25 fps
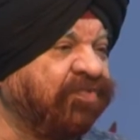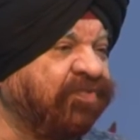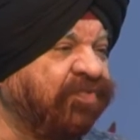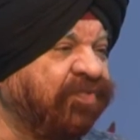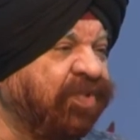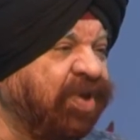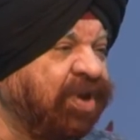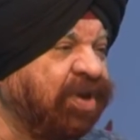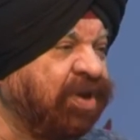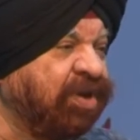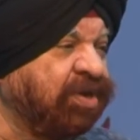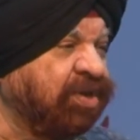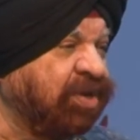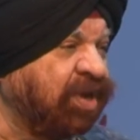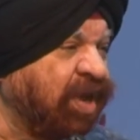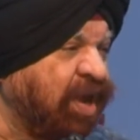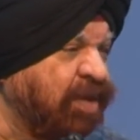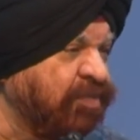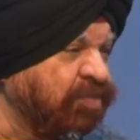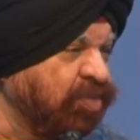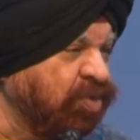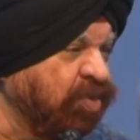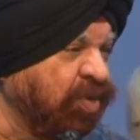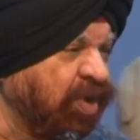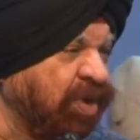When it
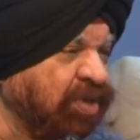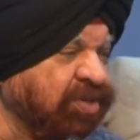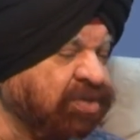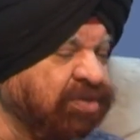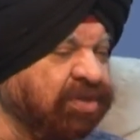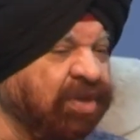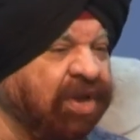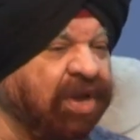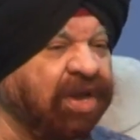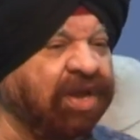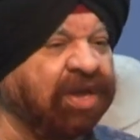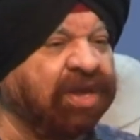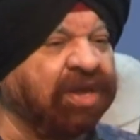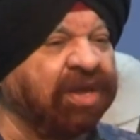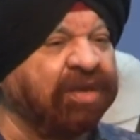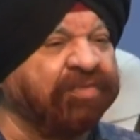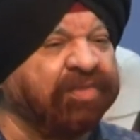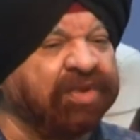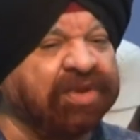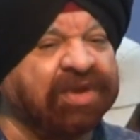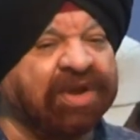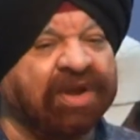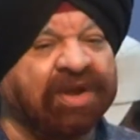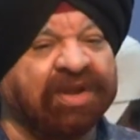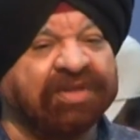came to us, I
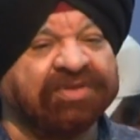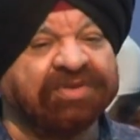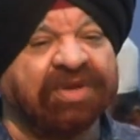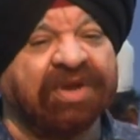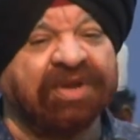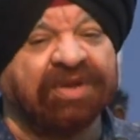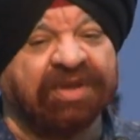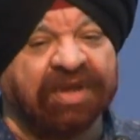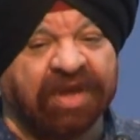immediately said